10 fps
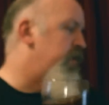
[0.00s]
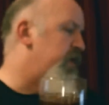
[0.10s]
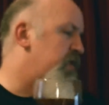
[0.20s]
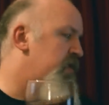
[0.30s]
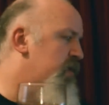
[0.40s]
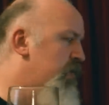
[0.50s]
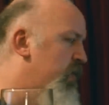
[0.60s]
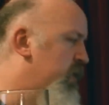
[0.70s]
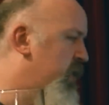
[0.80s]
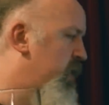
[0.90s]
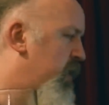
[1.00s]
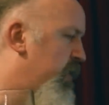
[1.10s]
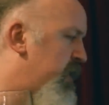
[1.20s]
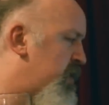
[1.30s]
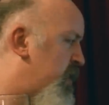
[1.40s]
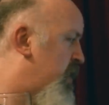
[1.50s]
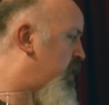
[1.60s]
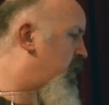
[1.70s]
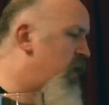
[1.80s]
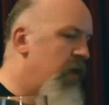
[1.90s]
nice, quite kind of nice.
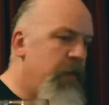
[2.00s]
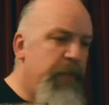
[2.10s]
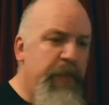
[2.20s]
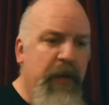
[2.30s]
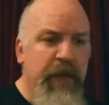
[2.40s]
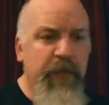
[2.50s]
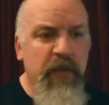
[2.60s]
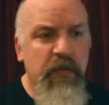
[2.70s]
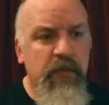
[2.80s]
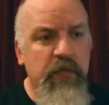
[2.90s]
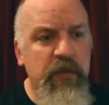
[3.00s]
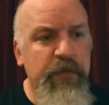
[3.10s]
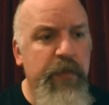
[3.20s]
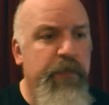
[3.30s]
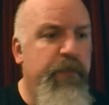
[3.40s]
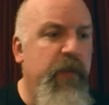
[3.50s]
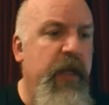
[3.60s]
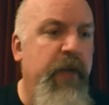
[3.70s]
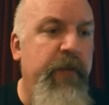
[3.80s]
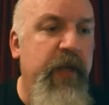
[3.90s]
Bit of paper, where's my, there
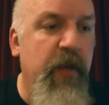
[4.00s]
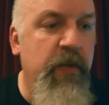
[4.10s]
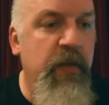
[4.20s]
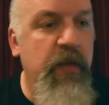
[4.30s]
we go.